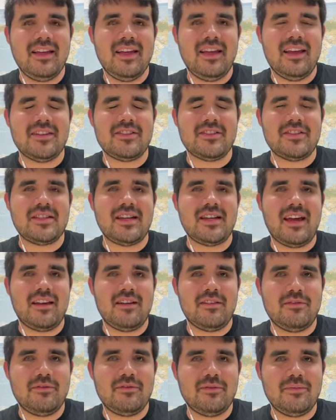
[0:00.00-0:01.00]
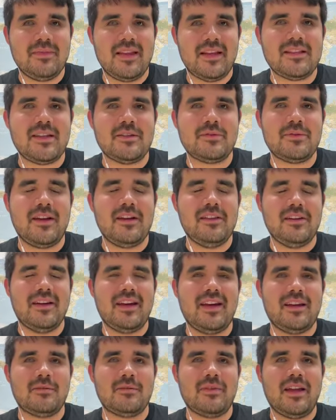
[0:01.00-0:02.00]
And it's just kind of, that's why you look
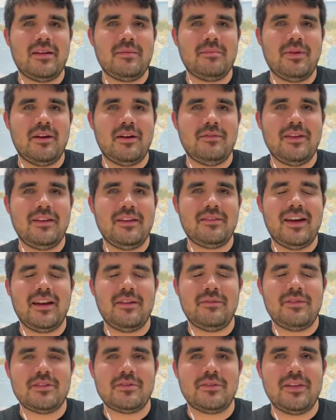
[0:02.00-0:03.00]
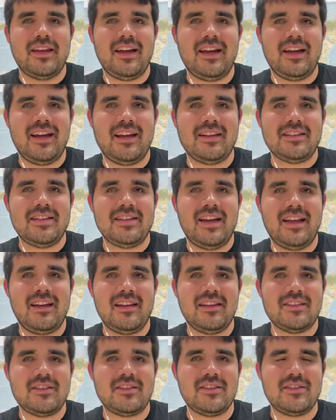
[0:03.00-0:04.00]
kind of red and puffy, right? If it's really hot outside,
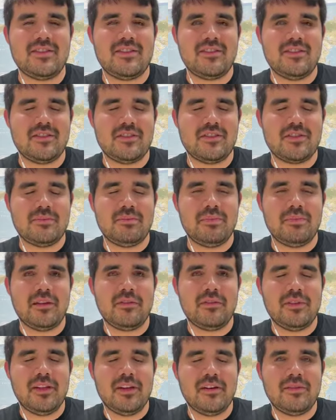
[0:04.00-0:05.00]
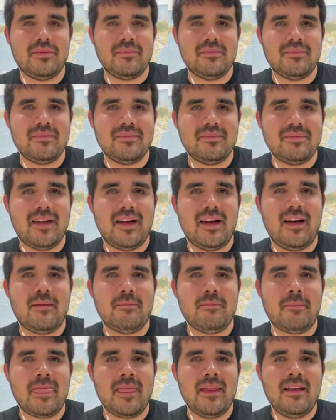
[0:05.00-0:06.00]
it's because there's just blood flow.
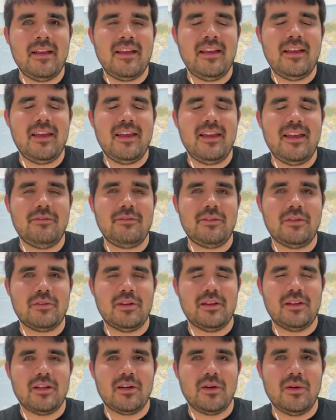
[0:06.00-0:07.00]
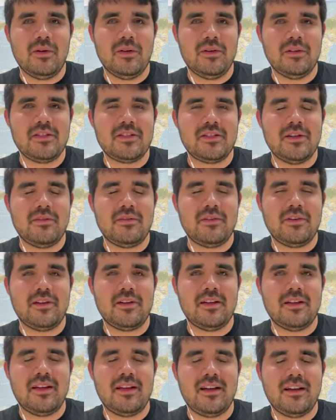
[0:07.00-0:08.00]
If you're really cold, so if you're in
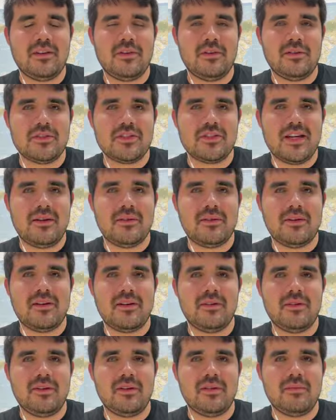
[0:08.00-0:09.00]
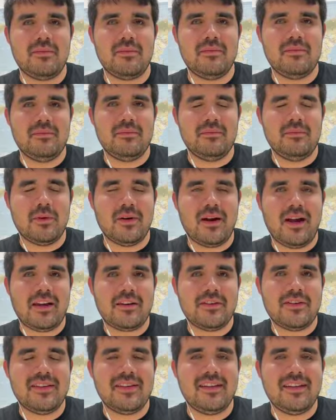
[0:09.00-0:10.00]
a cold shower, or more
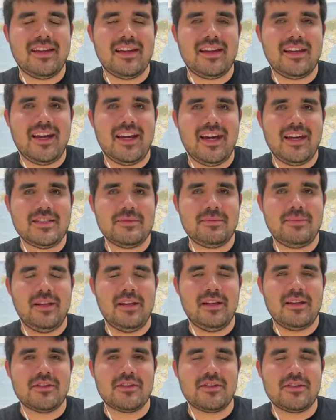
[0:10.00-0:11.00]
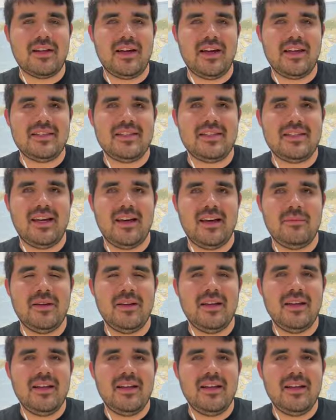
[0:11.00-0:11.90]
accurately, like an ice plunge or an ice tub,